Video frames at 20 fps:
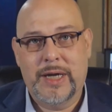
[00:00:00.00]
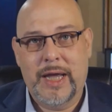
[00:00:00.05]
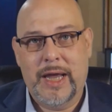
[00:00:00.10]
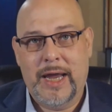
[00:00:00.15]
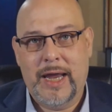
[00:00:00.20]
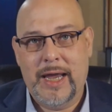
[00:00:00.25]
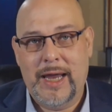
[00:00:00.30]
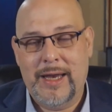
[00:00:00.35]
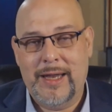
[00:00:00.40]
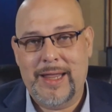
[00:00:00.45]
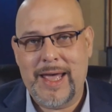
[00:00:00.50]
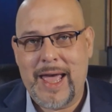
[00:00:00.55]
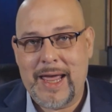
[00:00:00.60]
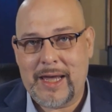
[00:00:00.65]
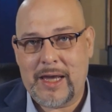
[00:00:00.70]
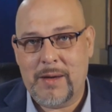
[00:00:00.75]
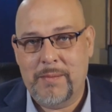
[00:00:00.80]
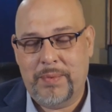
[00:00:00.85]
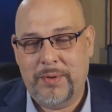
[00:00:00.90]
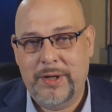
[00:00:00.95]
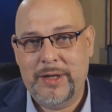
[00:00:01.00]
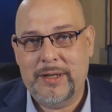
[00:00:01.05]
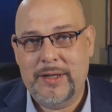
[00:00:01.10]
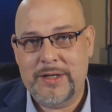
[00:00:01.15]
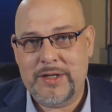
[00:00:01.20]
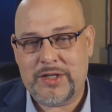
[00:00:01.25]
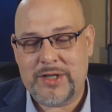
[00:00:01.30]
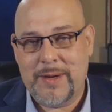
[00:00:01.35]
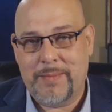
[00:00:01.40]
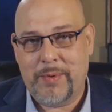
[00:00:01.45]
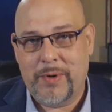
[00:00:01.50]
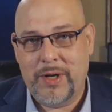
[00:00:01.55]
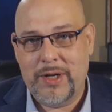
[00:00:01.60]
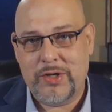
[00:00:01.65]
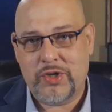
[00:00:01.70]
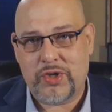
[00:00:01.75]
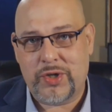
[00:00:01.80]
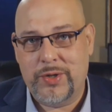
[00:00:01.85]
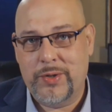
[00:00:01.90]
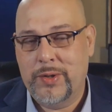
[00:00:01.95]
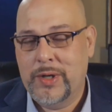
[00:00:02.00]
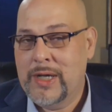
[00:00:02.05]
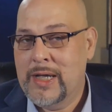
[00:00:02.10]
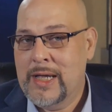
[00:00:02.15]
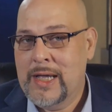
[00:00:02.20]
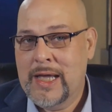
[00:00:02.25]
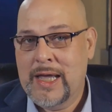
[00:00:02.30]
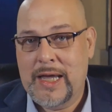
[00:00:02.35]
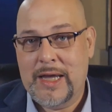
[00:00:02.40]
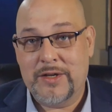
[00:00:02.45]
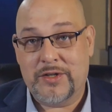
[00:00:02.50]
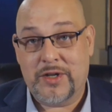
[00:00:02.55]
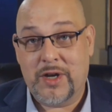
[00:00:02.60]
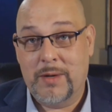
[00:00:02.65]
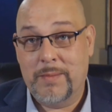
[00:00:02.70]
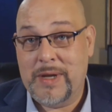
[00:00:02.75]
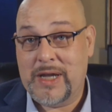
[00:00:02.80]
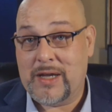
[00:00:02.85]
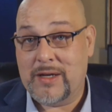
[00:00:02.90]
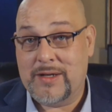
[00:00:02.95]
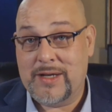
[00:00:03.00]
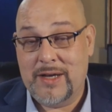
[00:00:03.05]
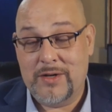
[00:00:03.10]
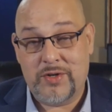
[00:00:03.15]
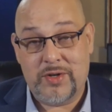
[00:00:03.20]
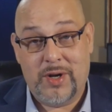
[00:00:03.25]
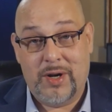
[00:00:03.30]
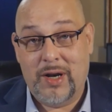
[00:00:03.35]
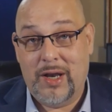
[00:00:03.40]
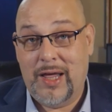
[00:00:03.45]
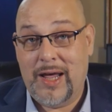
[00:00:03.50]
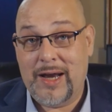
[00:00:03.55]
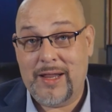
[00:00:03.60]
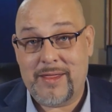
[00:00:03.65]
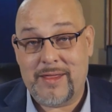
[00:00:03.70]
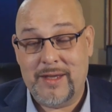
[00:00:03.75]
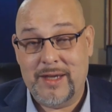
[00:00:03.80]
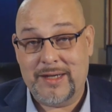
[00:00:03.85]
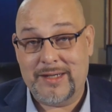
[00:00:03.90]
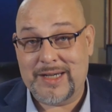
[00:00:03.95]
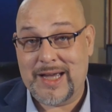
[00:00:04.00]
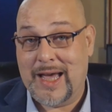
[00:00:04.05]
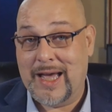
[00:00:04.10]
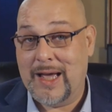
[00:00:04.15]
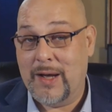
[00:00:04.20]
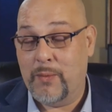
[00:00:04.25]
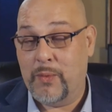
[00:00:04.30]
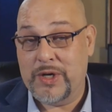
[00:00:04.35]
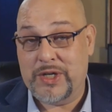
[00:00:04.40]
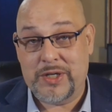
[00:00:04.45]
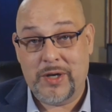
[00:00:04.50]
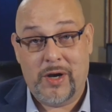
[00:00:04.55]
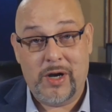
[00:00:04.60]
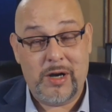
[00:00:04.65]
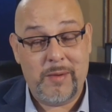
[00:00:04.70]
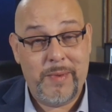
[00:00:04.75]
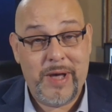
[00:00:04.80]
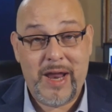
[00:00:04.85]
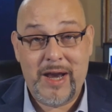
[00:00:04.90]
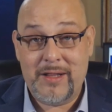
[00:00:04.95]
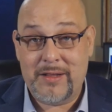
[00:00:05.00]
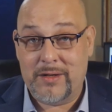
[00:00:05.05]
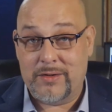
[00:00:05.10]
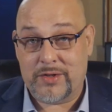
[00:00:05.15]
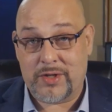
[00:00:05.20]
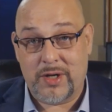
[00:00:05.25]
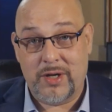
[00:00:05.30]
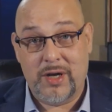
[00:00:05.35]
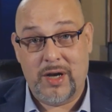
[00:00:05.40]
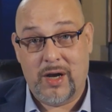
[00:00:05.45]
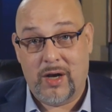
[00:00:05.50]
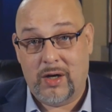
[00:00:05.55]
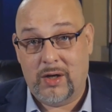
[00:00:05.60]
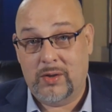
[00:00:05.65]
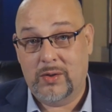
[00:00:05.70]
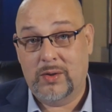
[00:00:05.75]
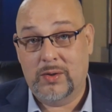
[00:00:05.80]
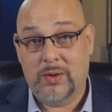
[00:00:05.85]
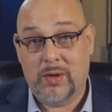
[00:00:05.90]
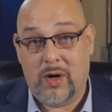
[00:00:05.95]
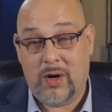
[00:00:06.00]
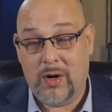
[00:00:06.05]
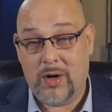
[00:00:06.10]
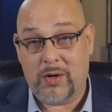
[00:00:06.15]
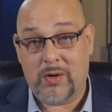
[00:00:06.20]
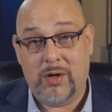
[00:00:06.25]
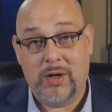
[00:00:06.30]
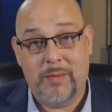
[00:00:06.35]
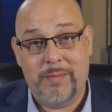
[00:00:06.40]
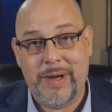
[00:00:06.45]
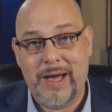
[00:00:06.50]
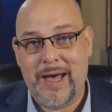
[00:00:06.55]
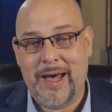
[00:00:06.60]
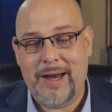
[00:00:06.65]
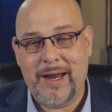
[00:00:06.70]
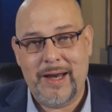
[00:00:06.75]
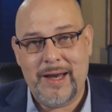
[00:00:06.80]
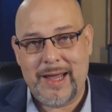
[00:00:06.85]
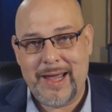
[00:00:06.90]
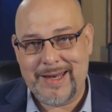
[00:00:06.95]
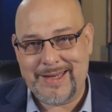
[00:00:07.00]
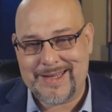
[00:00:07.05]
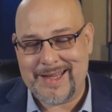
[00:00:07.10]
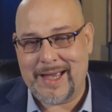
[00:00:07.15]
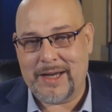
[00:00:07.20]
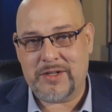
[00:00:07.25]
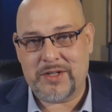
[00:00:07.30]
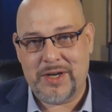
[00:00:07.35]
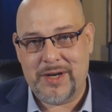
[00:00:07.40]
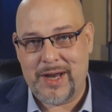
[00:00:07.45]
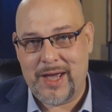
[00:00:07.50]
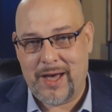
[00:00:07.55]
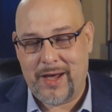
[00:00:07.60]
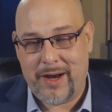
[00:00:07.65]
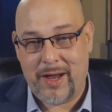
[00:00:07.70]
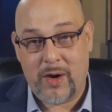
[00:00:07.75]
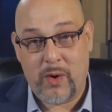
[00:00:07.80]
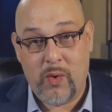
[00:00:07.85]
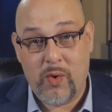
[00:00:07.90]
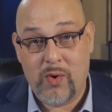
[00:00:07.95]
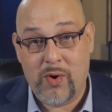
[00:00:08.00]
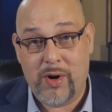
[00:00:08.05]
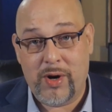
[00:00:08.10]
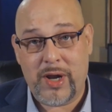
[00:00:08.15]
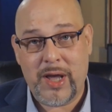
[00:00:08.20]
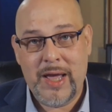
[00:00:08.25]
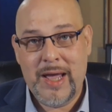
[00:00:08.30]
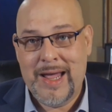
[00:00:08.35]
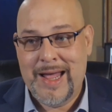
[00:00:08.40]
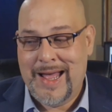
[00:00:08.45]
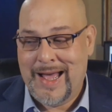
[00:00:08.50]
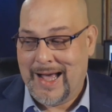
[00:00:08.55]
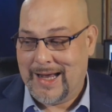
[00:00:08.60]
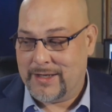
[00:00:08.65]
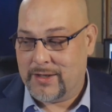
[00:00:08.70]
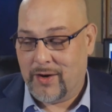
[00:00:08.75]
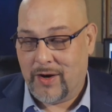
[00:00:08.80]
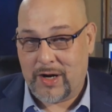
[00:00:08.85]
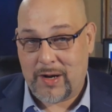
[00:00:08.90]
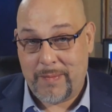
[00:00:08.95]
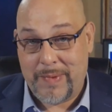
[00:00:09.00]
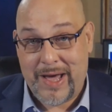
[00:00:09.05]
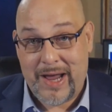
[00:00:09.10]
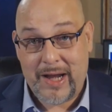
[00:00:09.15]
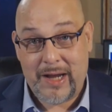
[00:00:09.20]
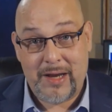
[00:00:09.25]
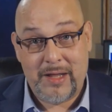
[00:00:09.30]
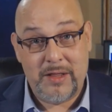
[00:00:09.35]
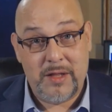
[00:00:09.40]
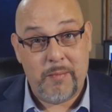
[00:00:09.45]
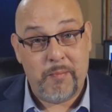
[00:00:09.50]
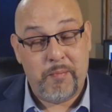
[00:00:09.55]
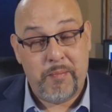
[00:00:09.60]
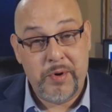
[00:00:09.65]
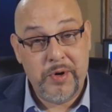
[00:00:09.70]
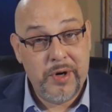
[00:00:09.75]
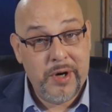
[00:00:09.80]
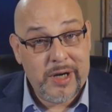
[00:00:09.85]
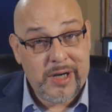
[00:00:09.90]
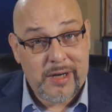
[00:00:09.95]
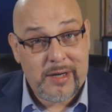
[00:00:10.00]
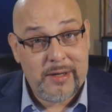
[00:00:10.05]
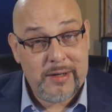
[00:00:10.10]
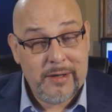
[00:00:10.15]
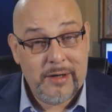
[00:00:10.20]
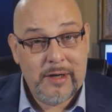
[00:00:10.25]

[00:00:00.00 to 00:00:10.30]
And that completely separate issue is going to be contingent on a lot of things. I, we talk about it. There's a, a whole article about it at texitnow.org. I talk about it in the book.